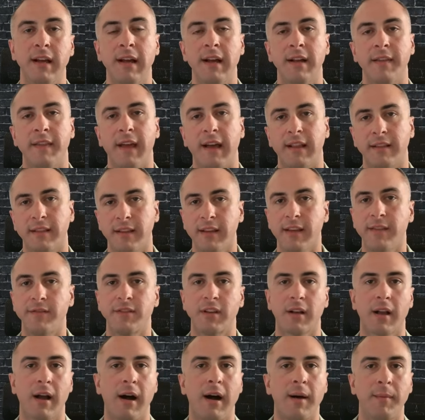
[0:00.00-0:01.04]
that leaves a
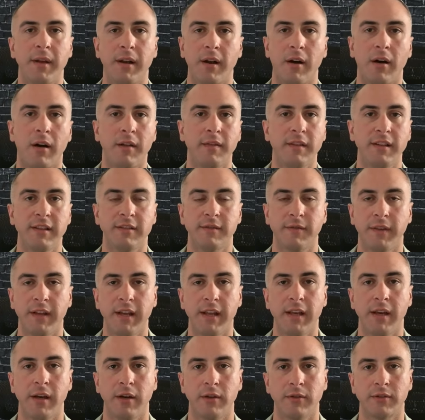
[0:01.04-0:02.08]
comment on these
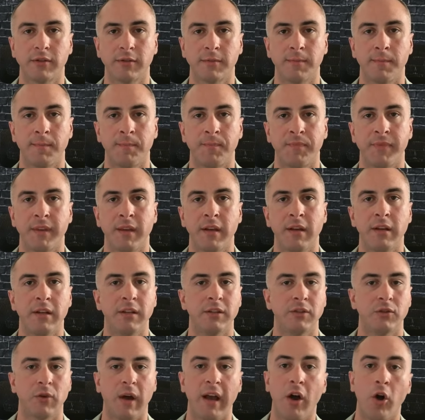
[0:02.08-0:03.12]
videos.
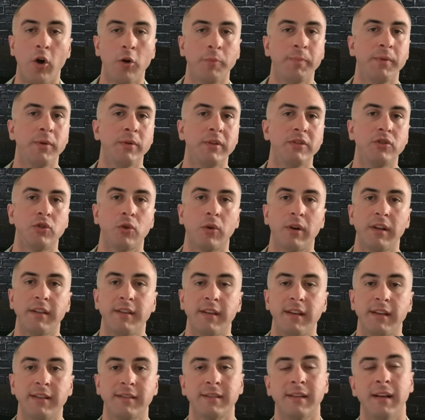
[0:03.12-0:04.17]
So I hope you enjoyed
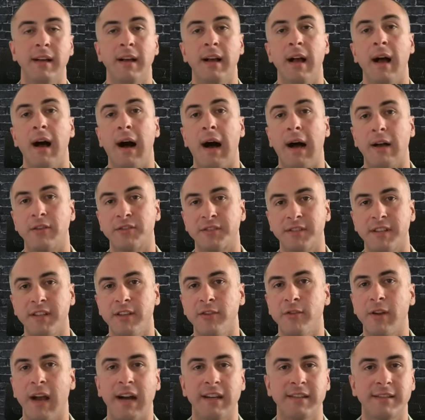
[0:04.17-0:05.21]
this. I'll see you
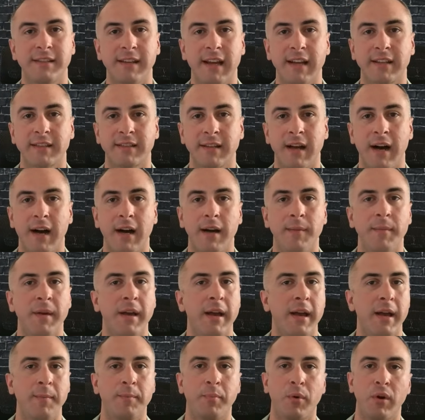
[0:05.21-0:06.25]
guys next time
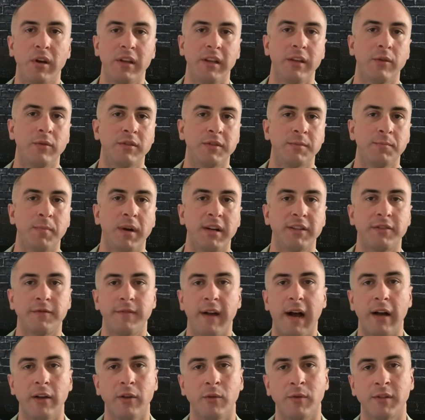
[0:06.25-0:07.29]
and bring you as much
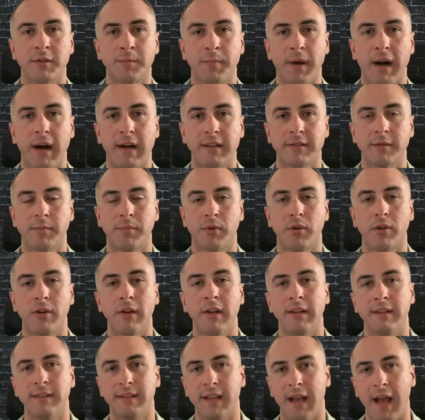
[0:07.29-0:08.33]
value as possible
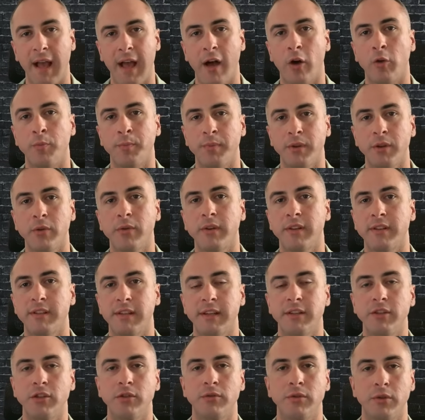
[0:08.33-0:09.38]
to help you
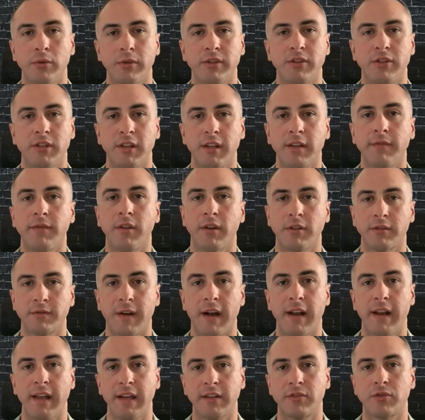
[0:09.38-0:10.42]
continue to achieve those
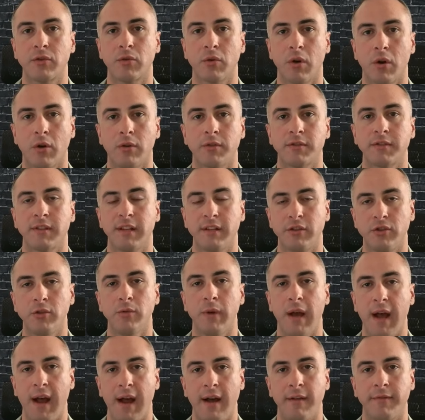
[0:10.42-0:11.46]
financial goals that you
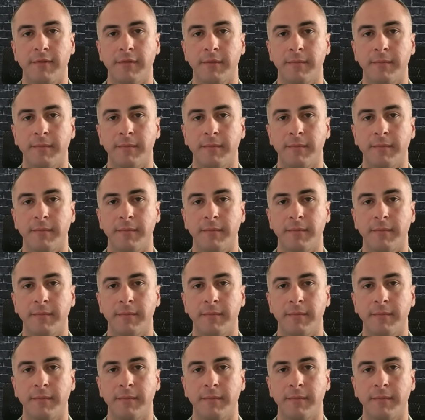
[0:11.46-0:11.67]
have.